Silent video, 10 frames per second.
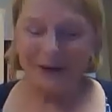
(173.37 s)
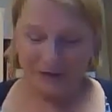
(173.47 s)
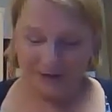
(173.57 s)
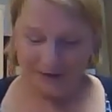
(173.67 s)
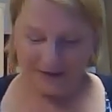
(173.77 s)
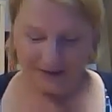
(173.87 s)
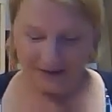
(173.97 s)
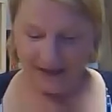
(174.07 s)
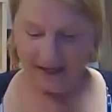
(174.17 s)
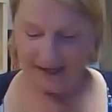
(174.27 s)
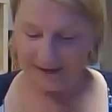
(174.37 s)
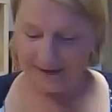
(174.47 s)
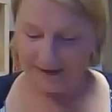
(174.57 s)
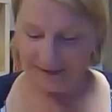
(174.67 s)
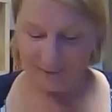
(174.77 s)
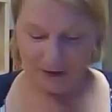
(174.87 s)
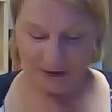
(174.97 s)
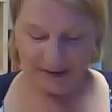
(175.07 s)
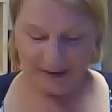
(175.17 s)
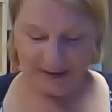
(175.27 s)
drills and
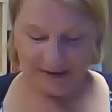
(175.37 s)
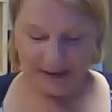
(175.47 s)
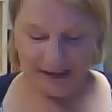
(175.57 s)
emergencies.